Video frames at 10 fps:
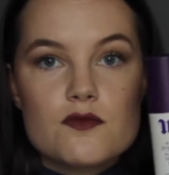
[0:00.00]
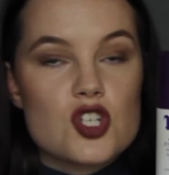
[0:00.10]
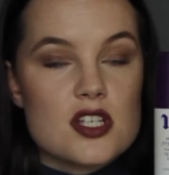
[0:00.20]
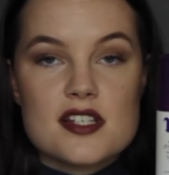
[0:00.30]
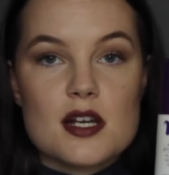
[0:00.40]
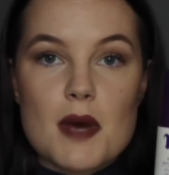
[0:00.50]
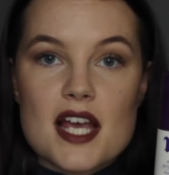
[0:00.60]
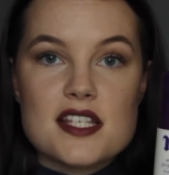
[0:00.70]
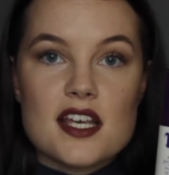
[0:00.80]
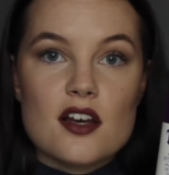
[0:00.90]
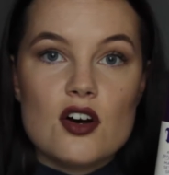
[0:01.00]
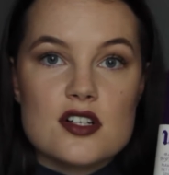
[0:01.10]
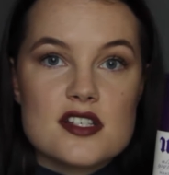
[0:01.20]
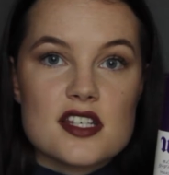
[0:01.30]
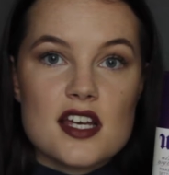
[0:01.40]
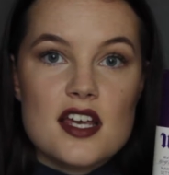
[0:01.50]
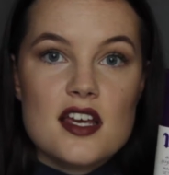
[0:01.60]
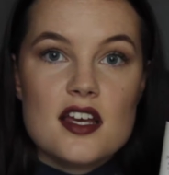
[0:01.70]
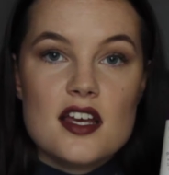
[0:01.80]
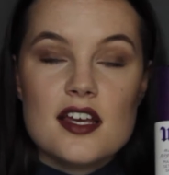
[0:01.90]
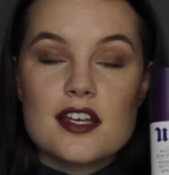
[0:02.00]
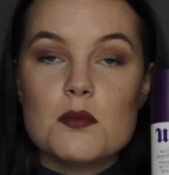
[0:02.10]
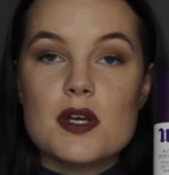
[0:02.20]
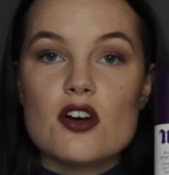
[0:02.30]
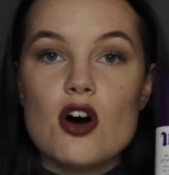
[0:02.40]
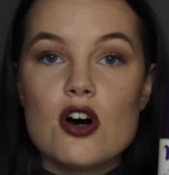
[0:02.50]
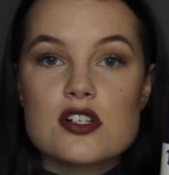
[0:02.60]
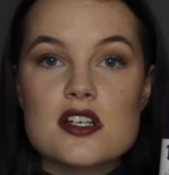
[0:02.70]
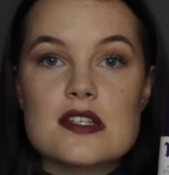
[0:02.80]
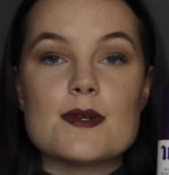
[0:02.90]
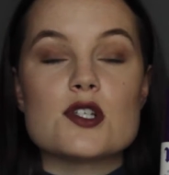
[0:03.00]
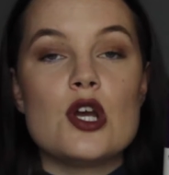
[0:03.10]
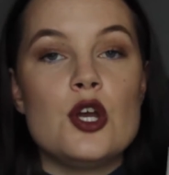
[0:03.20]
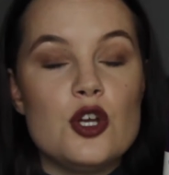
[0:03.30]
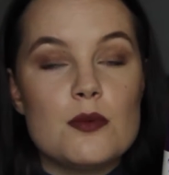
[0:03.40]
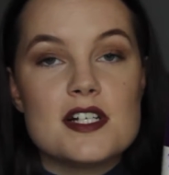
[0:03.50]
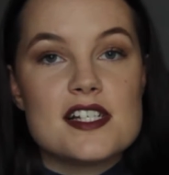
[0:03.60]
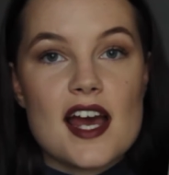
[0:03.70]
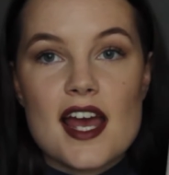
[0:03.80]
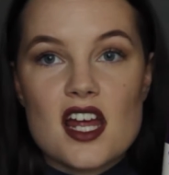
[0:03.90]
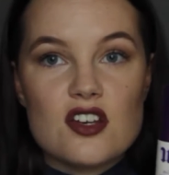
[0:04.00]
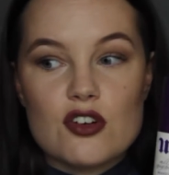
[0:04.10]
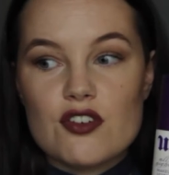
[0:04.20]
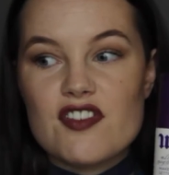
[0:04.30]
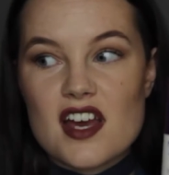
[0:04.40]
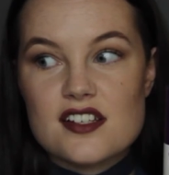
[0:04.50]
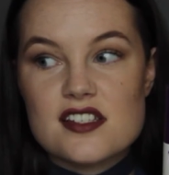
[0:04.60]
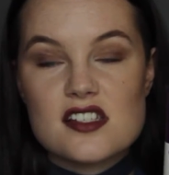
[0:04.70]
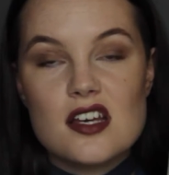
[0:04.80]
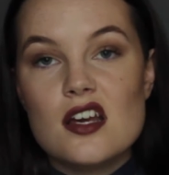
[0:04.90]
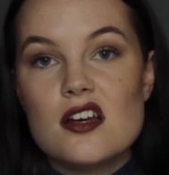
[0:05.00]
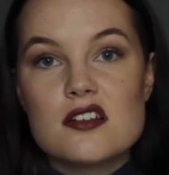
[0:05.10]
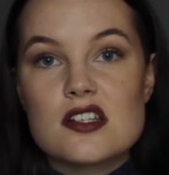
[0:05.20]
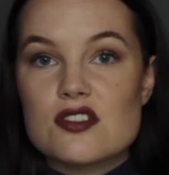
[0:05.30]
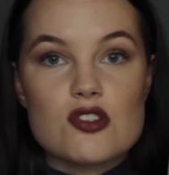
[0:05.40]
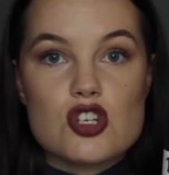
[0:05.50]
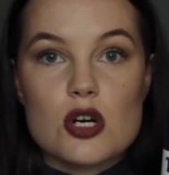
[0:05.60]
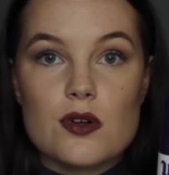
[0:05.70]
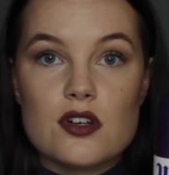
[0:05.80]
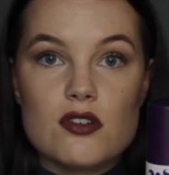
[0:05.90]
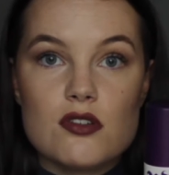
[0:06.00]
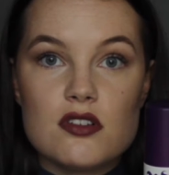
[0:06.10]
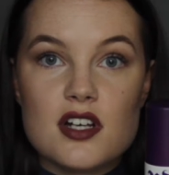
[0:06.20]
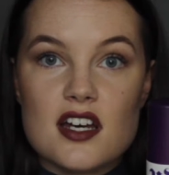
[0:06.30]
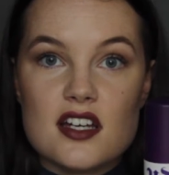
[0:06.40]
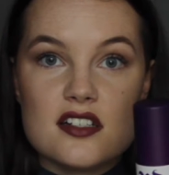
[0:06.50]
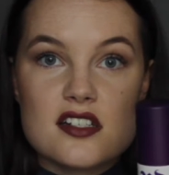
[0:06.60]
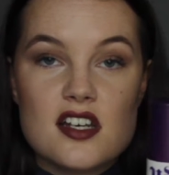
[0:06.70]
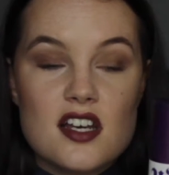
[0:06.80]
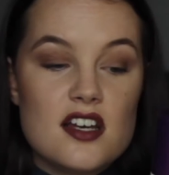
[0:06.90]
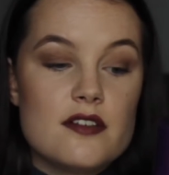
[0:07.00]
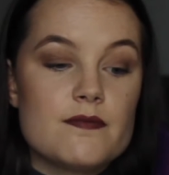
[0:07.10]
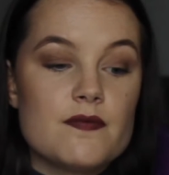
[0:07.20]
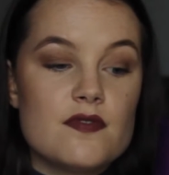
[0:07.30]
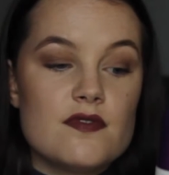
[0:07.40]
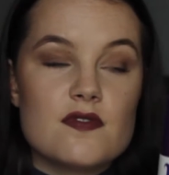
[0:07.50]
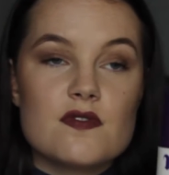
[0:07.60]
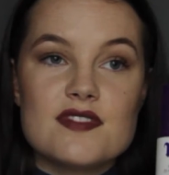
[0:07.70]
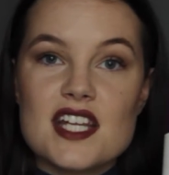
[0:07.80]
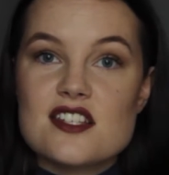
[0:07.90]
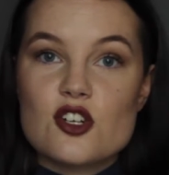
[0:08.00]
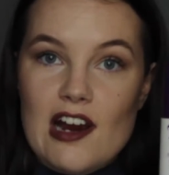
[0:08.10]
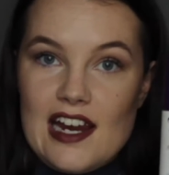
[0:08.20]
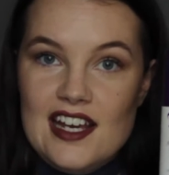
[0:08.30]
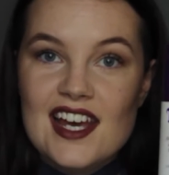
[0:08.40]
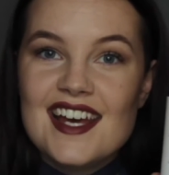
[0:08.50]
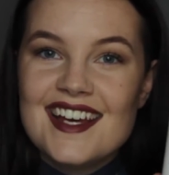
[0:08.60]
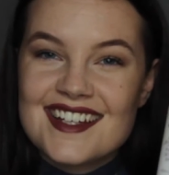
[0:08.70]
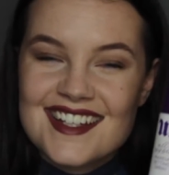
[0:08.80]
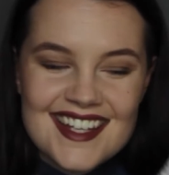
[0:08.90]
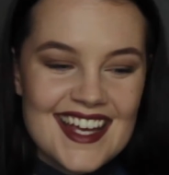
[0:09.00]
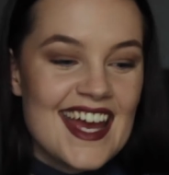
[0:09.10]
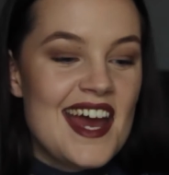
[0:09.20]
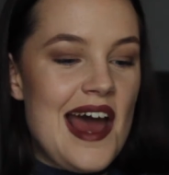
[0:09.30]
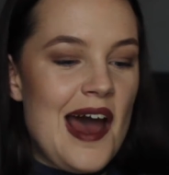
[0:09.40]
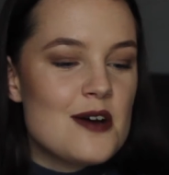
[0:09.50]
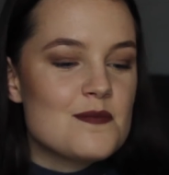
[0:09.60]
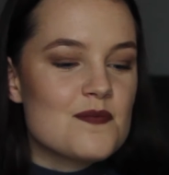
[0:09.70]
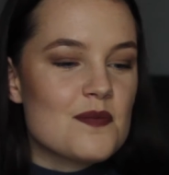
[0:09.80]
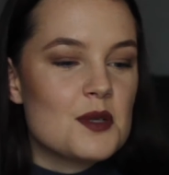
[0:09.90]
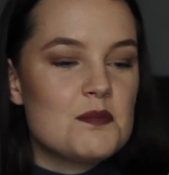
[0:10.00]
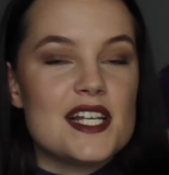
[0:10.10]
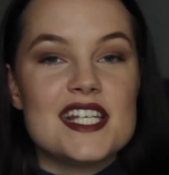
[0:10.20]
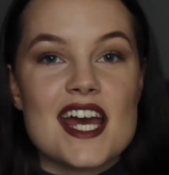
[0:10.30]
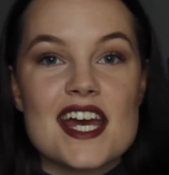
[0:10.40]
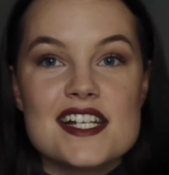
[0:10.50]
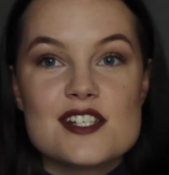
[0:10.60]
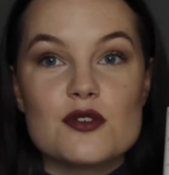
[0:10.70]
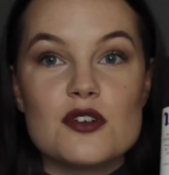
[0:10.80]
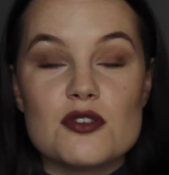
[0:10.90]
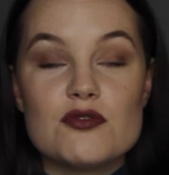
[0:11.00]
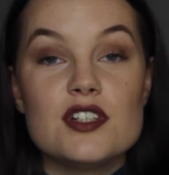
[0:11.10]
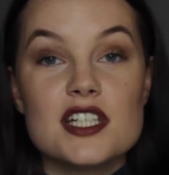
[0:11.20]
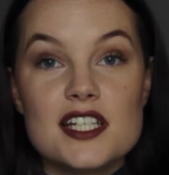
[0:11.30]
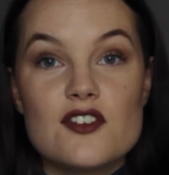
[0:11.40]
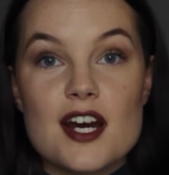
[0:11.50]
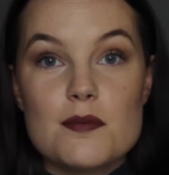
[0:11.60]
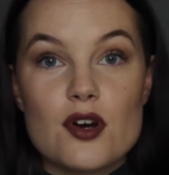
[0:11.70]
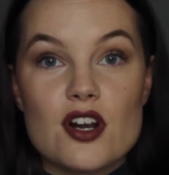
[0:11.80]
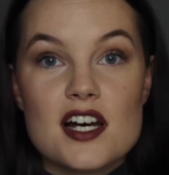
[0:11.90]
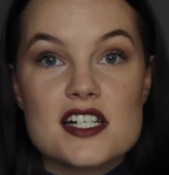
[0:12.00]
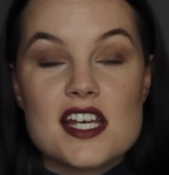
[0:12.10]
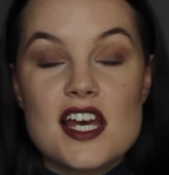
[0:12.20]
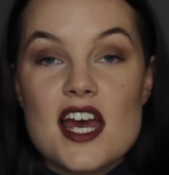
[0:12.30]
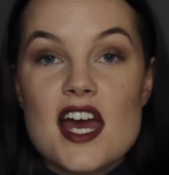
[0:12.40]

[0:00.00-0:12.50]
just amazing. Honestly, it can be the hottest, most humid day and your face does not show it at all, and that's great. But yeah, it's a really great product.